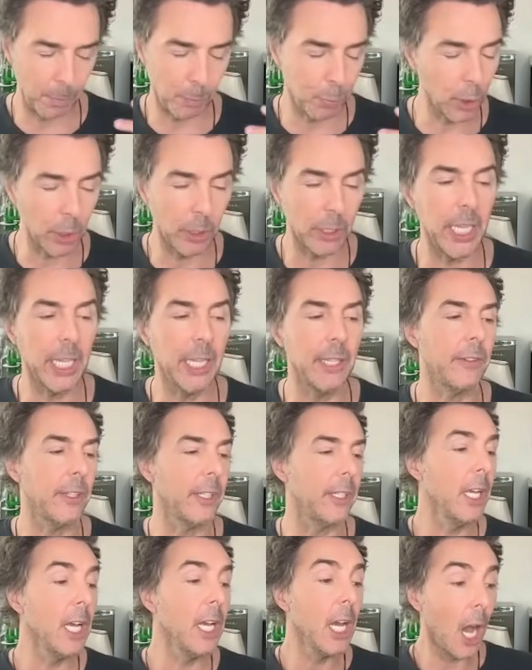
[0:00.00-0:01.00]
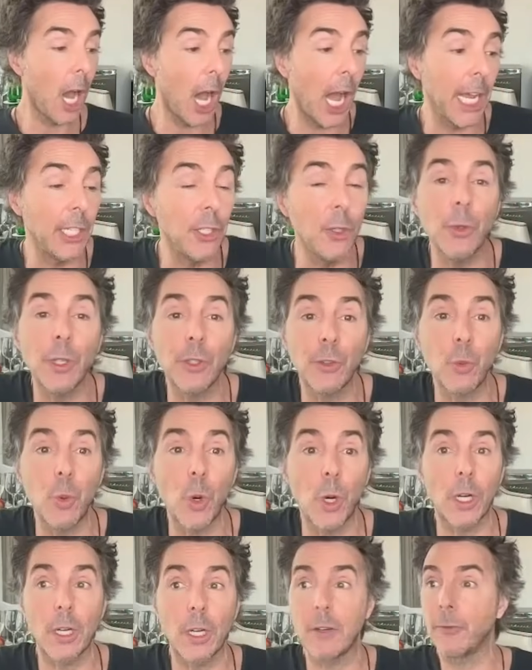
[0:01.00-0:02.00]
brilliant, one of the best out there. Yeah, I knew his
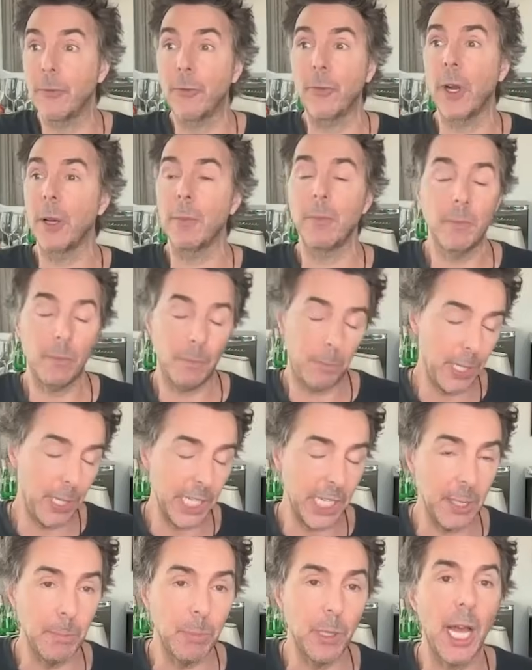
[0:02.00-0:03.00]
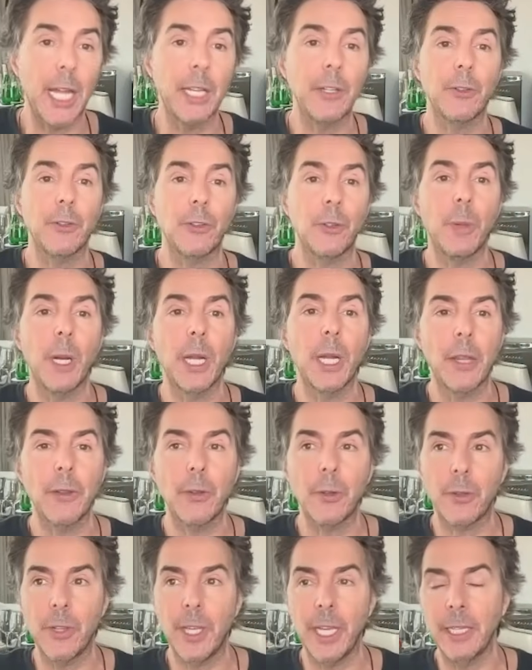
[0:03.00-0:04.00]
work from Peaky Blinders, among
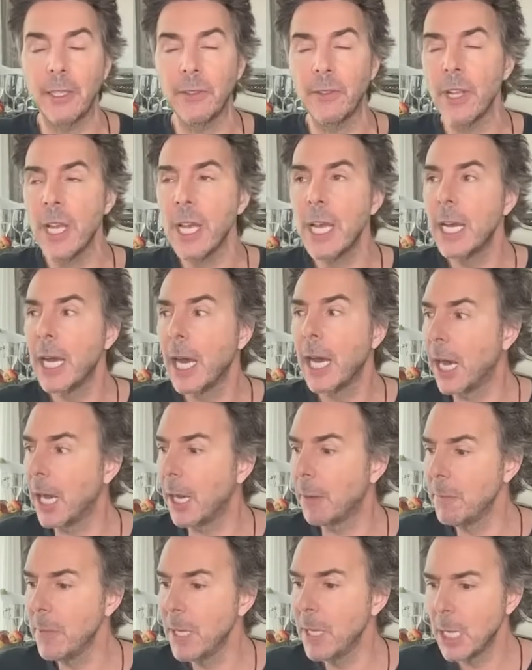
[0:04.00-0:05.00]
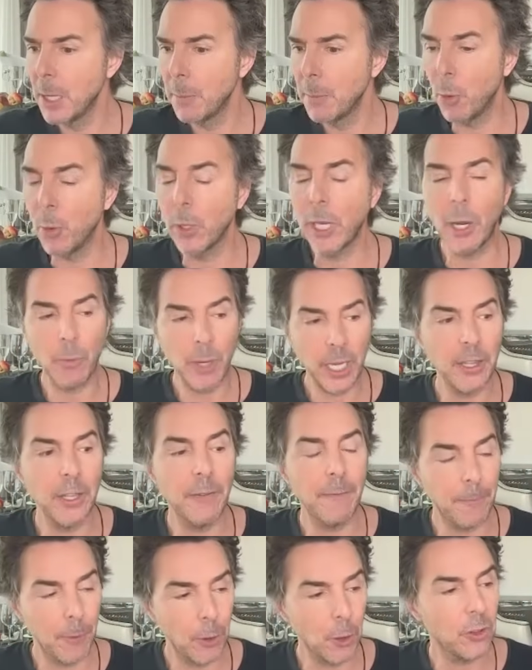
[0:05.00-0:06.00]
other things. Um, but when I read
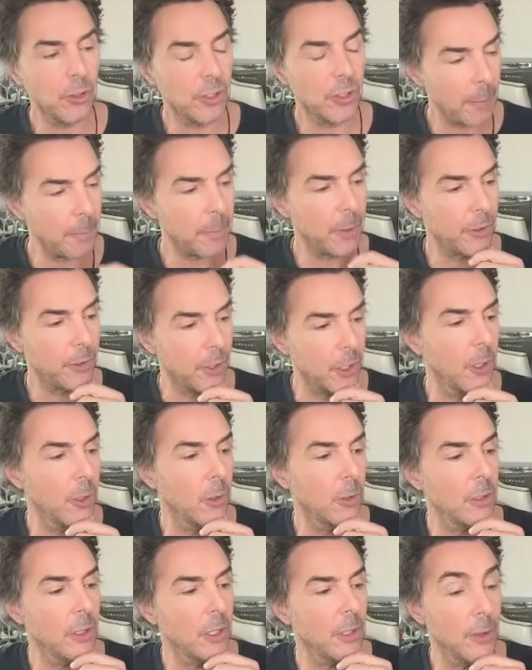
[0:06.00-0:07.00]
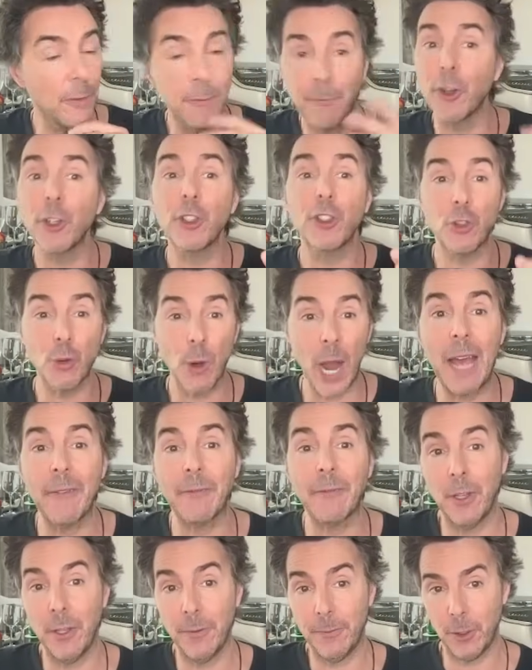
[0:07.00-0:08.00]
the first episode, the first
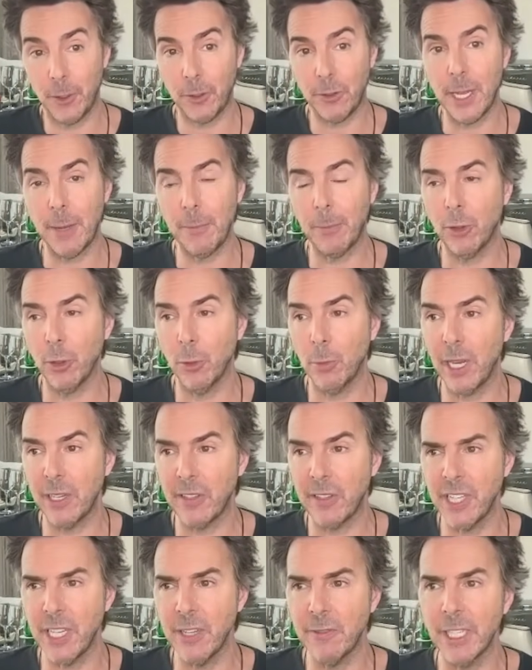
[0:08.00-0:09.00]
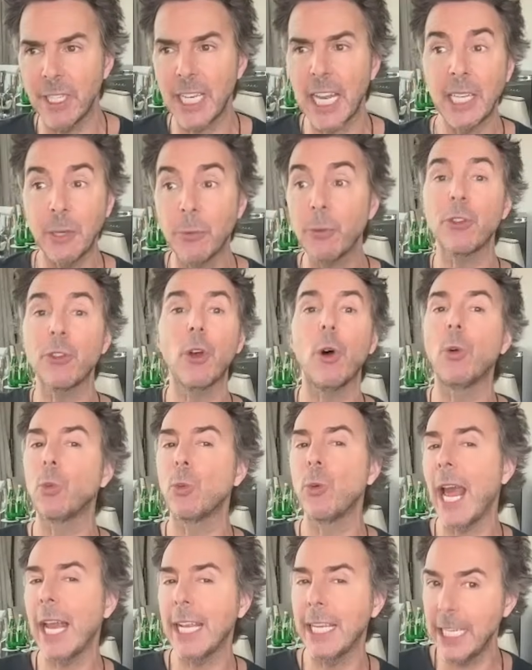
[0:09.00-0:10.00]
draft of the first episode by Steven, and it was
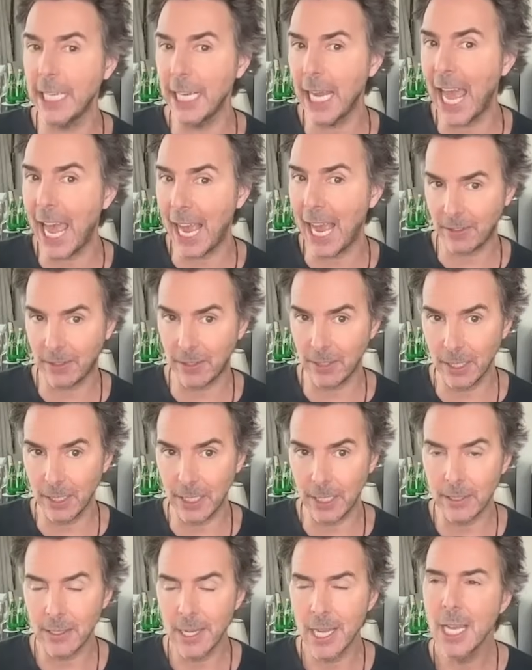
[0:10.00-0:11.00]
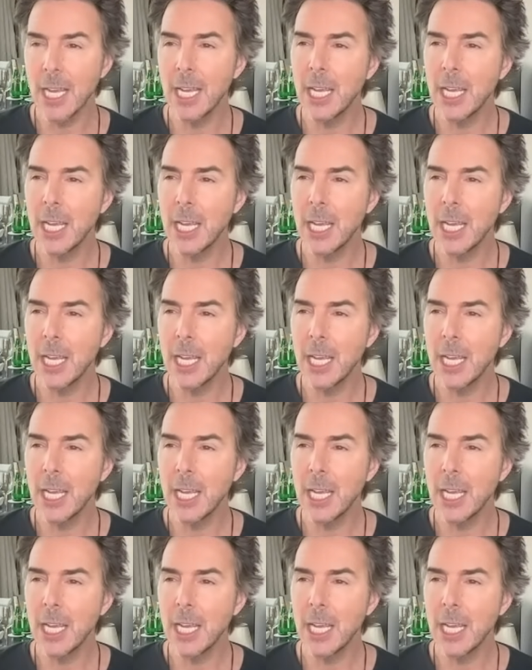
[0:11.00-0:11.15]
already excellent,